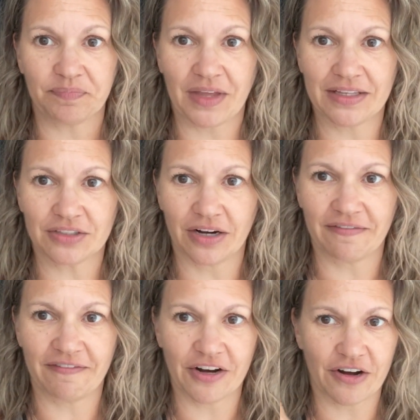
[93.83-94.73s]
and it's got a
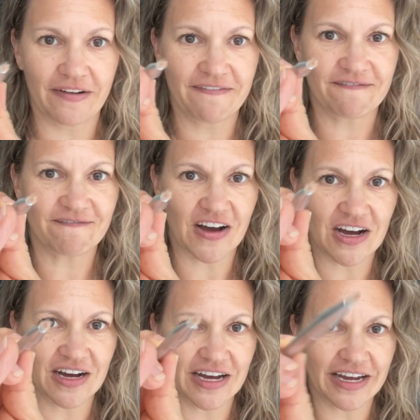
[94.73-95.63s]
very
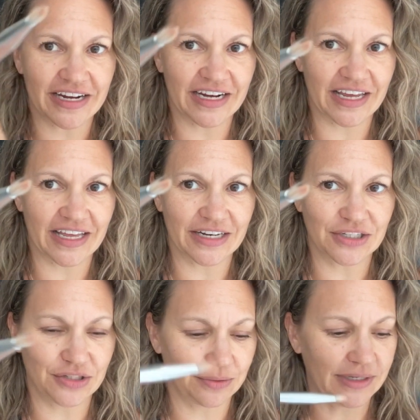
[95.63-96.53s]
fine end
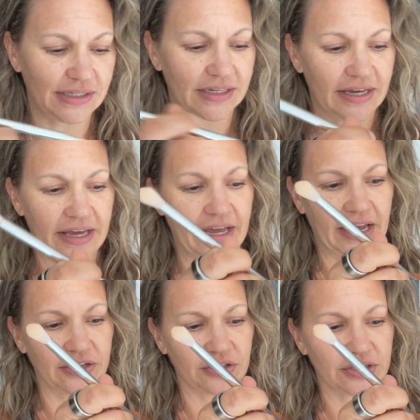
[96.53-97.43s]
to it,
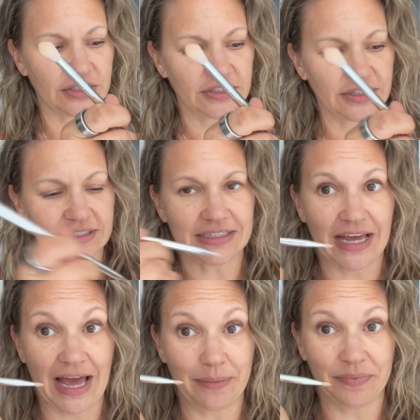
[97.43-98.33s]
and you're just going to
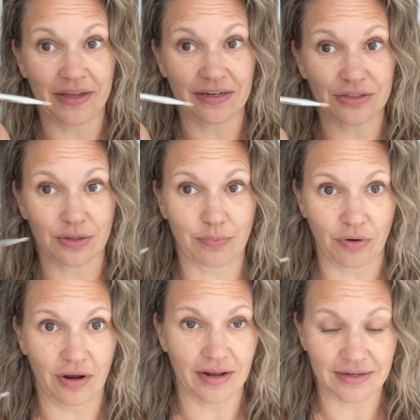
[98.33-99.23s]
tap that into your
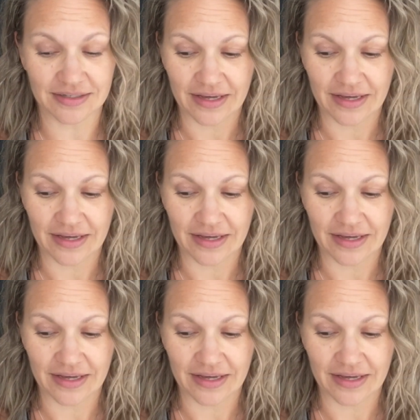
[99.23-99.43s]
product.